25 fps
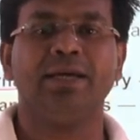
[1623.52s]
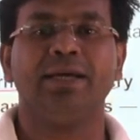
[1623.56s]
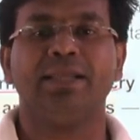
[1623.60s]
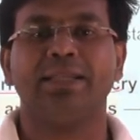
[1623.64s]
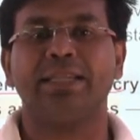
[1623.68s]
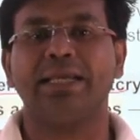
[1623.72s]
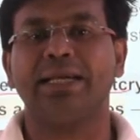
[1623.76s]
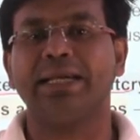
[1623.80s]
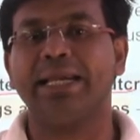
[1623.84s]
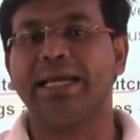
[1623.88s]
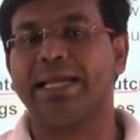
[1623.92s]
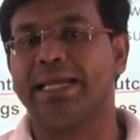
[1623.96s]

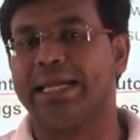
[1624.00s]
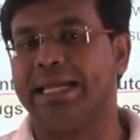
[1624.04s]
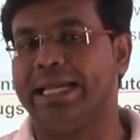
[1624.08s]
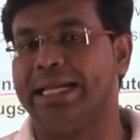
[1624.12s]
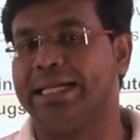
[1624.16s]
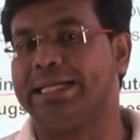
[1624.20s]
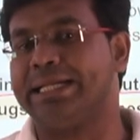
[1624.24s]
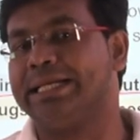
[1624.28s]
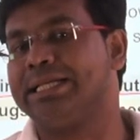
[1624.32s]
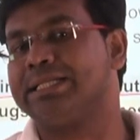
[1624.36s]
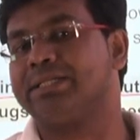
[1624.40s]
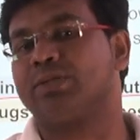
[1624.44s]
that, like,
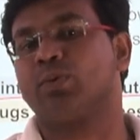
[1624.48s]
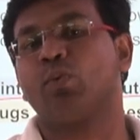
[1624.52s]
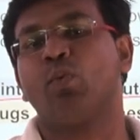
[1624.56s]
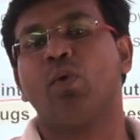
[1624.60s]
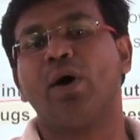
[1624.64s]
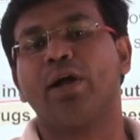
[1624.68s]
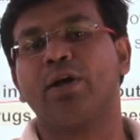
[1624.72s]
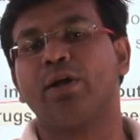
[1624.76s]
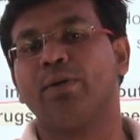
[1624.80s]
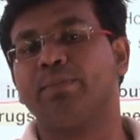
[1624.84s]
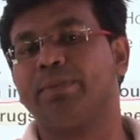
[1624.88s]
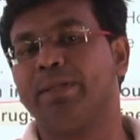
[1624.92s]
it is
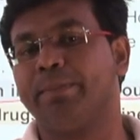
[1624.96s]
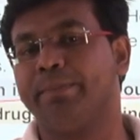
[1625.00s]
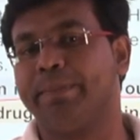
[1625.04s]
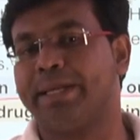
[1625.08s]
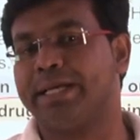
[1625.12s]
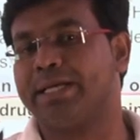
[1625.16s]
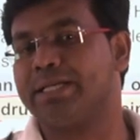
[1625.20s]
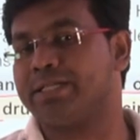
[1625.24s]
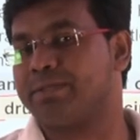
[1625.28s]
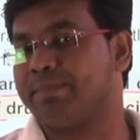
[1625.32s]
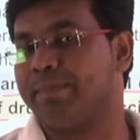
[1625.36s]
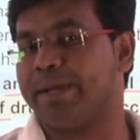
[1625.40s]
one of the
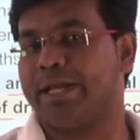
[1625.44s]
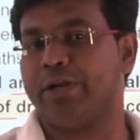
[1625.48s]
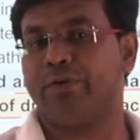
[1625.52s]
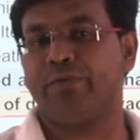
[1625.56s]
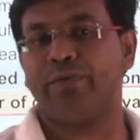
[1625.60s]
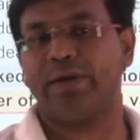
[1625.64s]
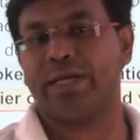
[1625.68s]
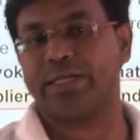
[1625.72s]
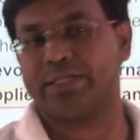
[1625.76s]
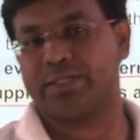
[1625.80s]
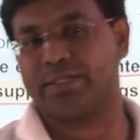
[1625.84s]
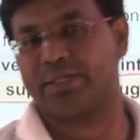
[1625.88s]
biggest
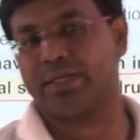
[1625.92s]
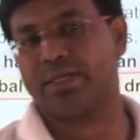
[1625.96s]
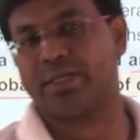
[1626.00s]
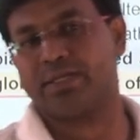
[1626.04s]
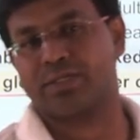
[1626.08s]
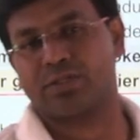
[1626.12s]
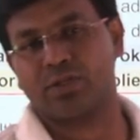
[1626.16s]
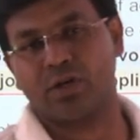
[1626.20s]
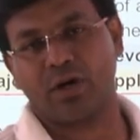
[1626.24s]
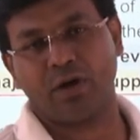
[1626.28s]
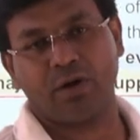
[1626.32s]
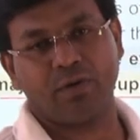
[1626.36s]

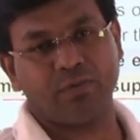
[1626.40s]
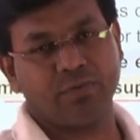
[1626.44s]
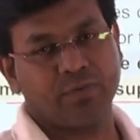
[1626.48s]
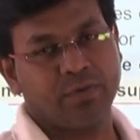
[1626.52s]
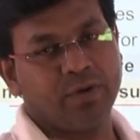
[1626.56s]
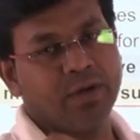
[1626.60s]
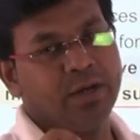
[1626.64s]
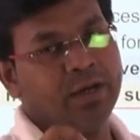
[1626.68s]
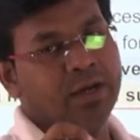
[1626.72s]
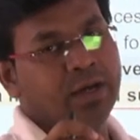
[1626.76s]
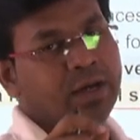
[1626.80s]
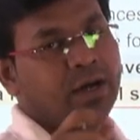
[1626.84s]
manufacturers of
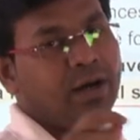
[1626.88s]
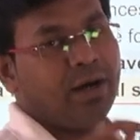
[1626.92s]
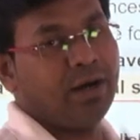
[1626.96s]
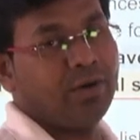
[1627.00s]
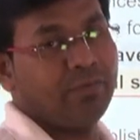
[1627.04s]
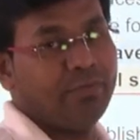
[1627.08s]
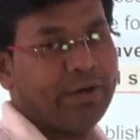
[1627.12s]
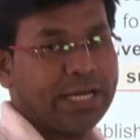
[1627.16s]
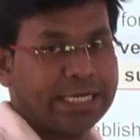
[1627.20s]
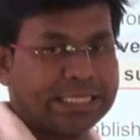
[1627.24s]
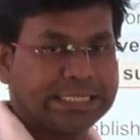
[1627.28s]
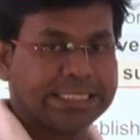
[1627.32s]

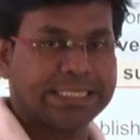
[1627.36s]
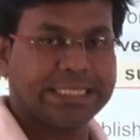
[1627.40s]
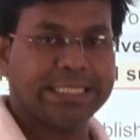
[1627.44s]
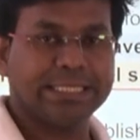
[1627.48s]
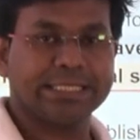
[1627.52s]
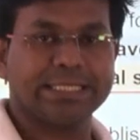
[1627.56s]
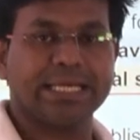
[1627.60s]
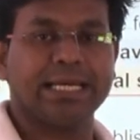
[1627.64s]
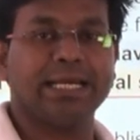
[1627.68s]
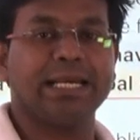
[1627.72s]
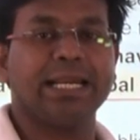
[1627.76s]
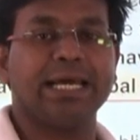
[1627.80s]

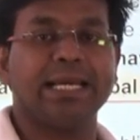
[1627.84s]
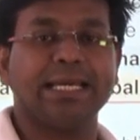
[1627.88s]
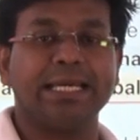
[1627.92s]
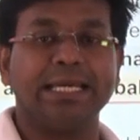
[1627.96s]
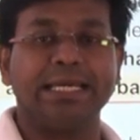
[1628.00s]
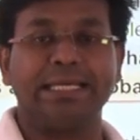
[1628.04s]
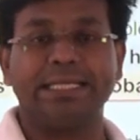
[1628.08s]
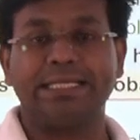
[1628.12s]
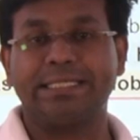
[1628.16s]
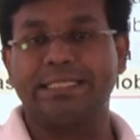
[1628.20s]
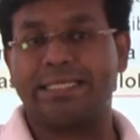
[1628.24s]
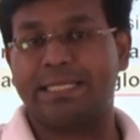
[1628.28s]
vaccines, and, like,
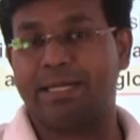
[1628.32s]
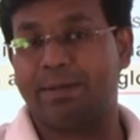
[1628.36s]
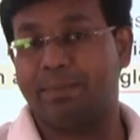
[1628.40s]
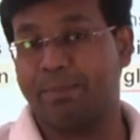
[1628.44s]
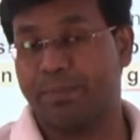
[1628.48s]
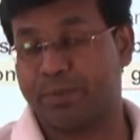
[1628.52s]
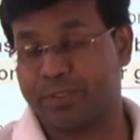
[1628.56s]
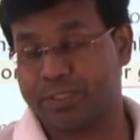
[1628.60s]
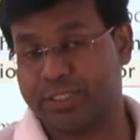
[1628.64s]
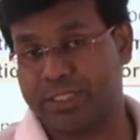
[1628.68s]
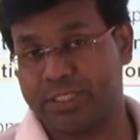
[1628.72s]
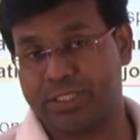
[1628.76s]
it is in a
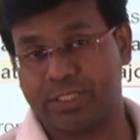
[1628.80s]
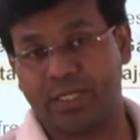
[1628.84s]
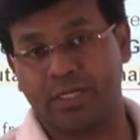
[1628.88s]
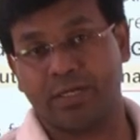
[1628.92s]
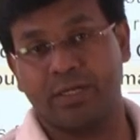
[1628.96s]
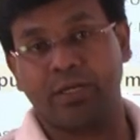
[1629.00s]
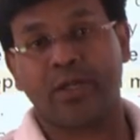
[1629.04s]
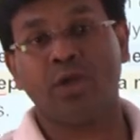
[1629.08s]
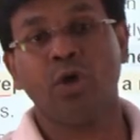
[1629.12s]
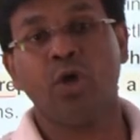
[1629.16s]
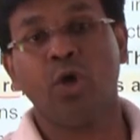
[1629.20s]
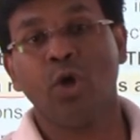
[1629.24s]

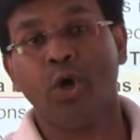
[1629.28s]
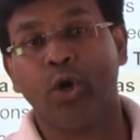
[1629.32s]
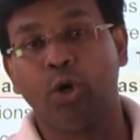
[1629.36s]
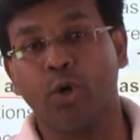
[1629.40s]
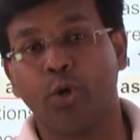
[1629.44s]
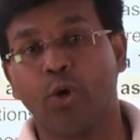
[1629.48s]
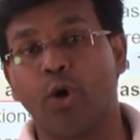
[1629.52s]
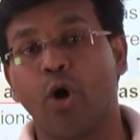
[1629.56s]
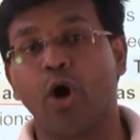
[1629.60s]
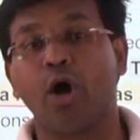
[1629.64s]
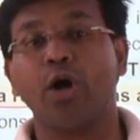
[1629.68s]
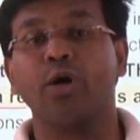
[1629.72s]
position
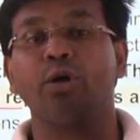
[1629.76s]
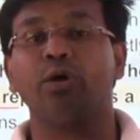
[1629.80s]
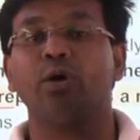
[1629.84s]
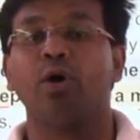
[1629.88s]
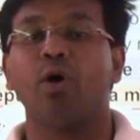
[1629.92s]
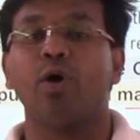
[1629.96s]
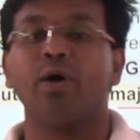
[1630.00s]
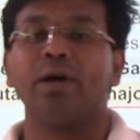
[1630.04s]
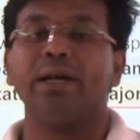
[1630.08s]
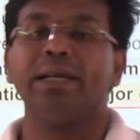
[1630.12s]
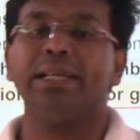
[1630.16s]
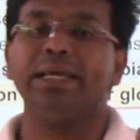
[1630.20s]
not
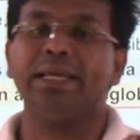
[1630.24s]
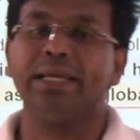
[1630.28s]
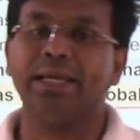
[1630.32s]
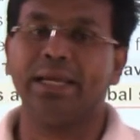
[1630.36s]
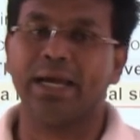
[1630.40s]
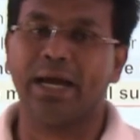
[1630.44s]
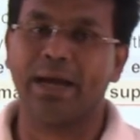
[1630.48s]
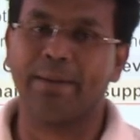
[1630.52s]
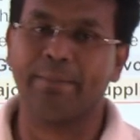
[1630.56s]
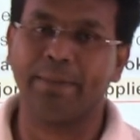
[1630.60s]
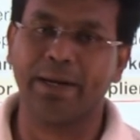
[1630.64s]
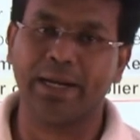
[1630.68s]
only,
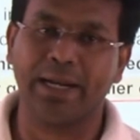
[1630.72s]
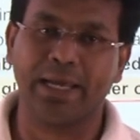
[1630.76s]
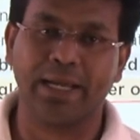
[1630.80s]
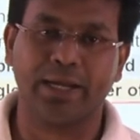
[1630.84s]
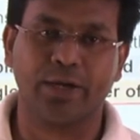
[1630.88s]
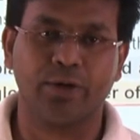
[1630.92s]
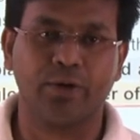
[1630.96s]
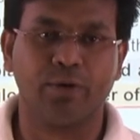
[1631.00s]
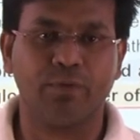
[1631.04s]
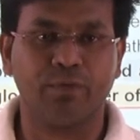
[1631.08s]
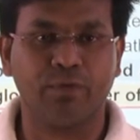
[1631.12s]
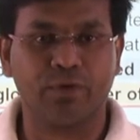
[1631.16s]
I mean, like,
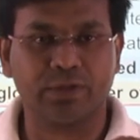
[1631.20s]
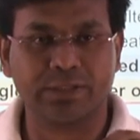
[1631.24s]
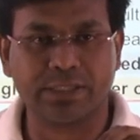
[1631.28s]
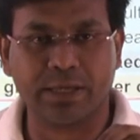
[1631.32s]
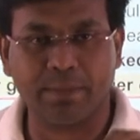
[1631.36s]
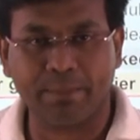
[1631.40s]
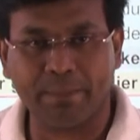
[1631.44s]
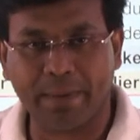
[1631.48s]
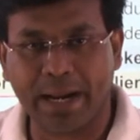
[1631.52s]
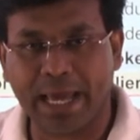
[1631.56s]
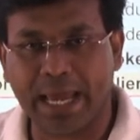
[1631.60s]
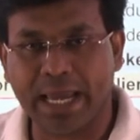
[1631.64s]
you know, for
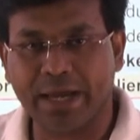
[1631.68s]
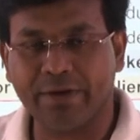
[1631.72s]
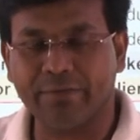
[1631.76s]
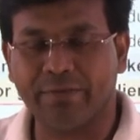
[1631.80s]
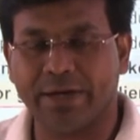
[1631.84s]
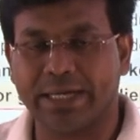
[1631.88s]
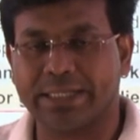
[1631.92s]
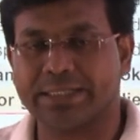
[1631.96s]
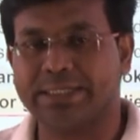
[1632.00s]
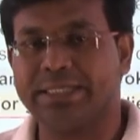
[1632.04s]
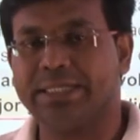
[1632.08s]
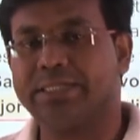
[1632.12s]
supplying
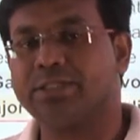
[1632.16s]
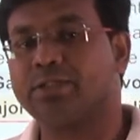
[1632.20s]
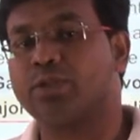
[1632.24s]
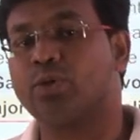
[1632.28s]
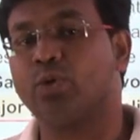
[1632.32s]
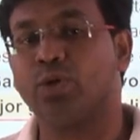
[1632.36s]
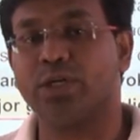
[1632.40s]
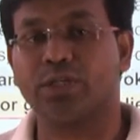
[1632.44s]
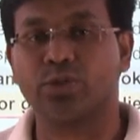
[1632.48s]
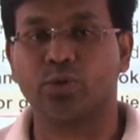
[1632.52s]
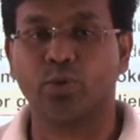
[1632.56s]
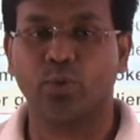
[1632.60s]
vaccines
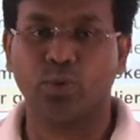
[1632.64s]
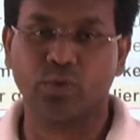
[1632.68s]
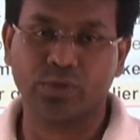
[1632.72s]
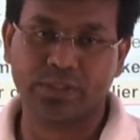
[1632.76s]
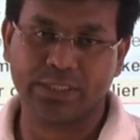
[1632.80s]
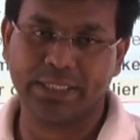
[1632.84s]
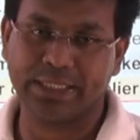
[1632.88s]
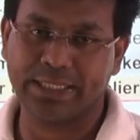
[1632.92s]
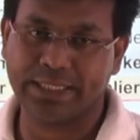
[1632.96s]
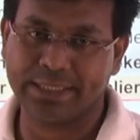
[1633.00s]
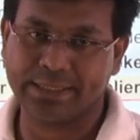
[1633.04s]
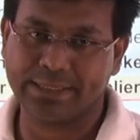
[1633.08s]
to its own
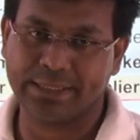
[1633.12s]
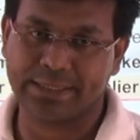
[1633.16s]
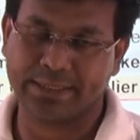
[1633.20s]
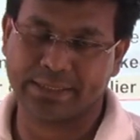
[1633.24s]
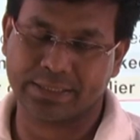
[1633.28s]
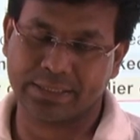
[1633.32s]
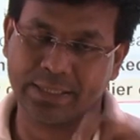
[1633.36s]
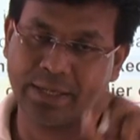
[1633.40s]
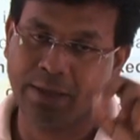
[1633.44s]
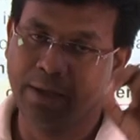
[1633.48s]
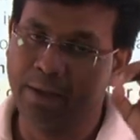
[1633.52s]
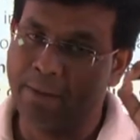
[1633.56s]

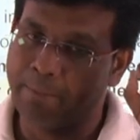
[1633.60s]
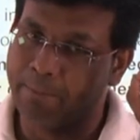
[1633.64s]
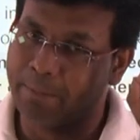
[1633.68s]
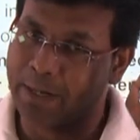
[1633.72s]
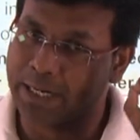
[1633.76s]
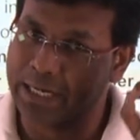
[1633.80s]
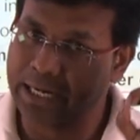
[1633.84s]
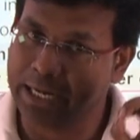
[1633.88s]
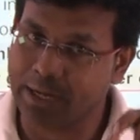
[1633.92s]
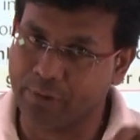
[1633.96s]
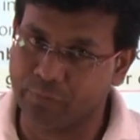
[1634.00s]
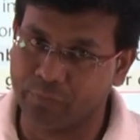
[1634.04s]
citizens,
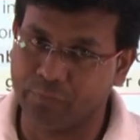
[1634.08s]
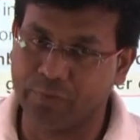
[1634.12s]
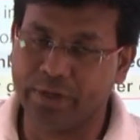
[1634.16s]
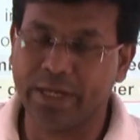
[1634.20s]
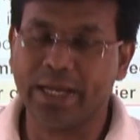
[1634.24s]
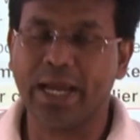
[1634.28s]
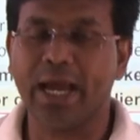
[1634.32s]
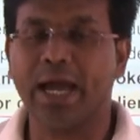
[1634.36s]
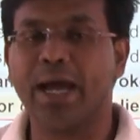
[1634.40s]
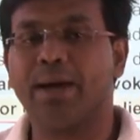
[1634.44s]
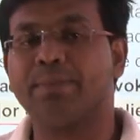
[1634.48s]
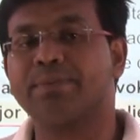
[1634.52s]
but, like,
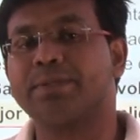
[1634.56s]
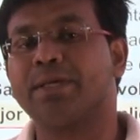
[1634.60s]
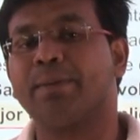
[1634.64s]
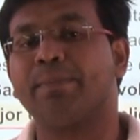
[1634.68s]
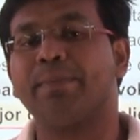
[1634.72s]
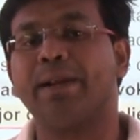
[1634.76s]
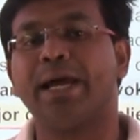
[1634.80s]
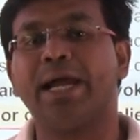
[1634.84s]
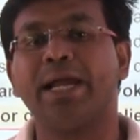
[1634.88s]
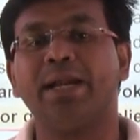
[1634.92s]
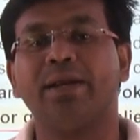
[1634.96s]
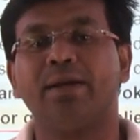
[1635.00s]
we have
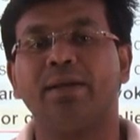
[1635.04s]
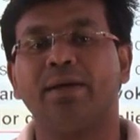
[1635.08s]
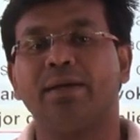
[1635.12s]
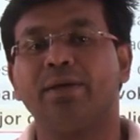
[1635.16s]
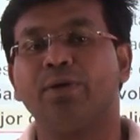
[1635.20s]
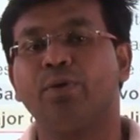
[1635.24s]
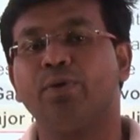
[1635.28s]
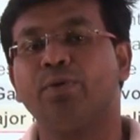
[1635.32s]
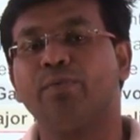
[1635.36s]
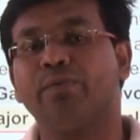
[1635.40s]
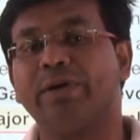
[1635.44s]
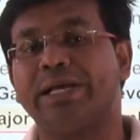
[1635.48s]
supplied,
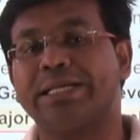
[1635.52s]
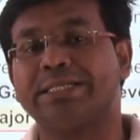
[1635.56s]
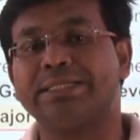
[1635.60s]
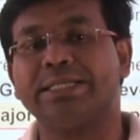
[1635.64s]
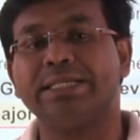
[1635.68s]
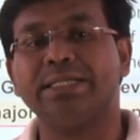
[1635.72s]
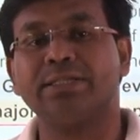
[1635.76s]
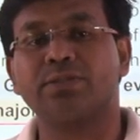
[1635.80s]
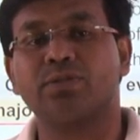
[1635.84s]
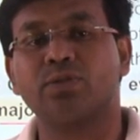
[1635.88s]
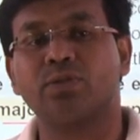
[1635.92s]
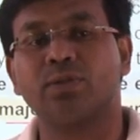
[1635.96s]
you know,
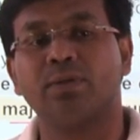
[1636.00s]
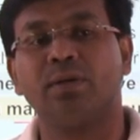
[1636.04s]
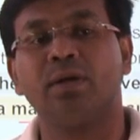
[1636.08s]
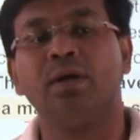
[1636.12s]
vaccines